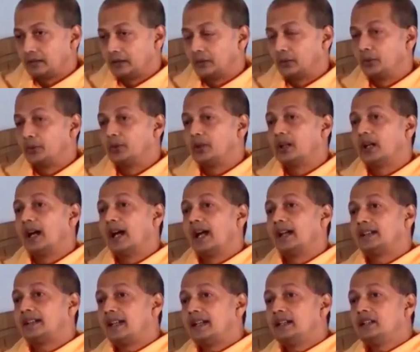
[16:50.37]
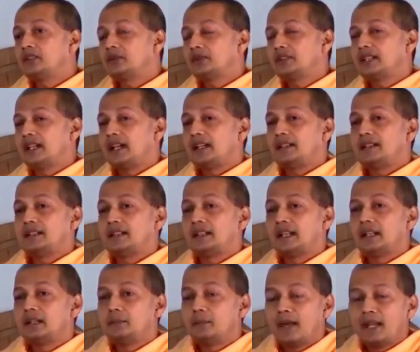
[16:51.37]
To attain to the ideal
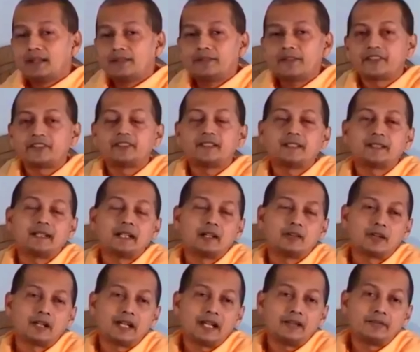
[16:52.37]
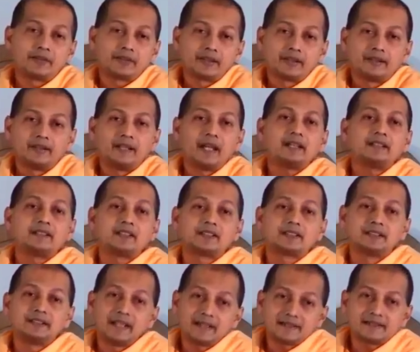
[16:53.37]
and manifest it in our lives,
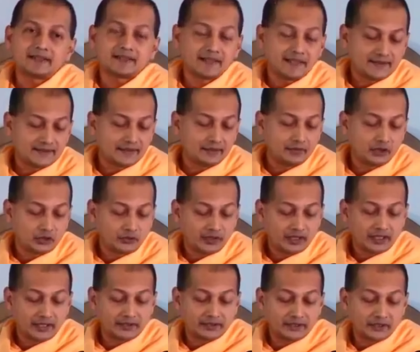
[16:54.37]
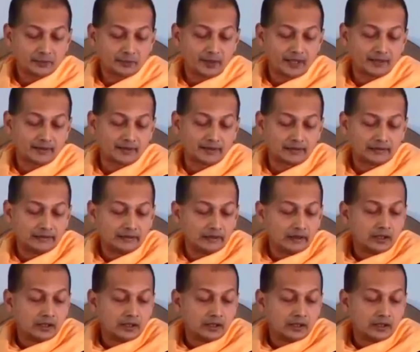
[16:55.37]
that's the sense in which Vedanta is practical.